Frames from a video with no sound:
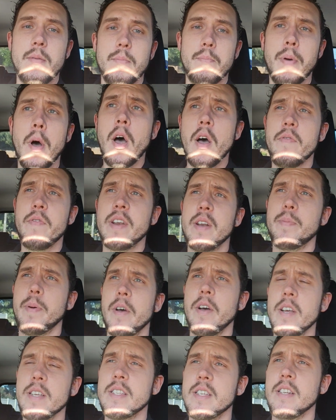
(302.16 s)
perfect
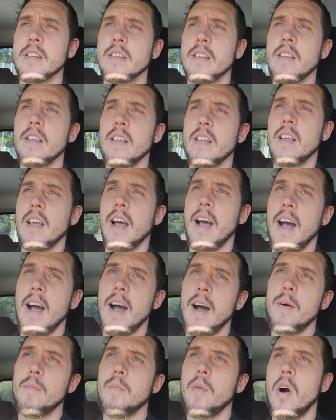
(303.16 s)
person.
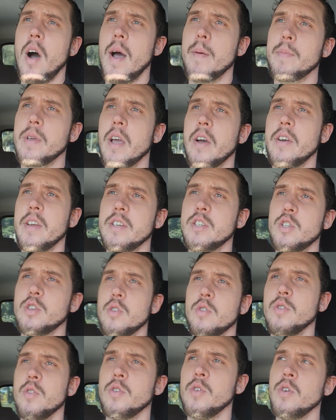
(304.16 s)
I'm going
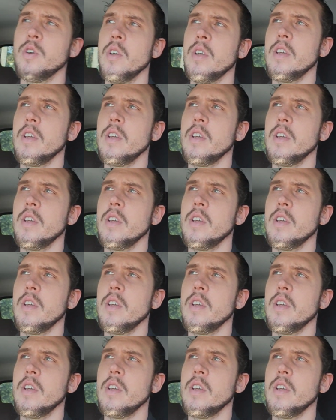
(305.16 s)
to